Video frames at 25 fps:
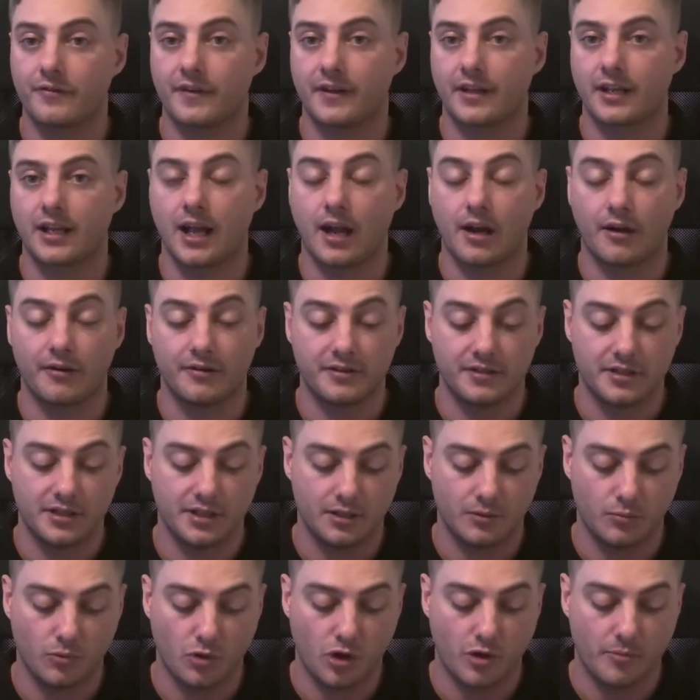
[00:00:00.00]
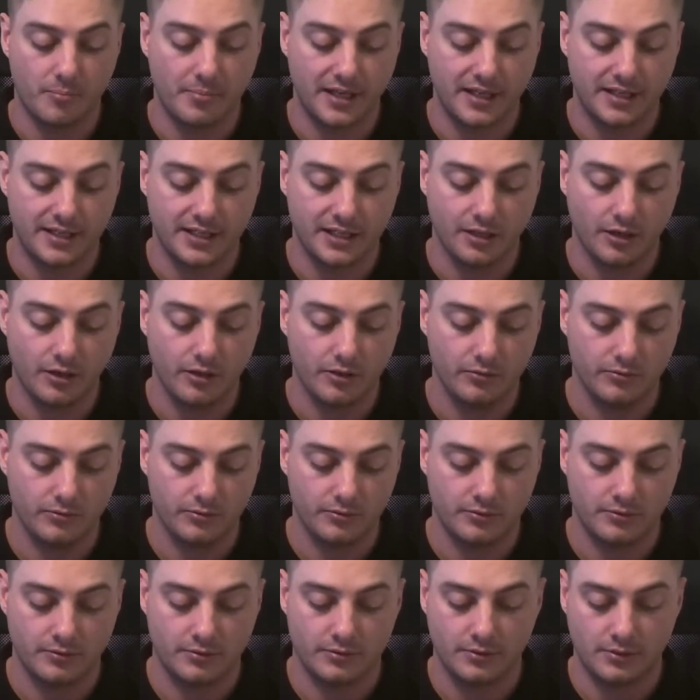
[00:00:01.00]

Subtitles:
for the current year were BDO,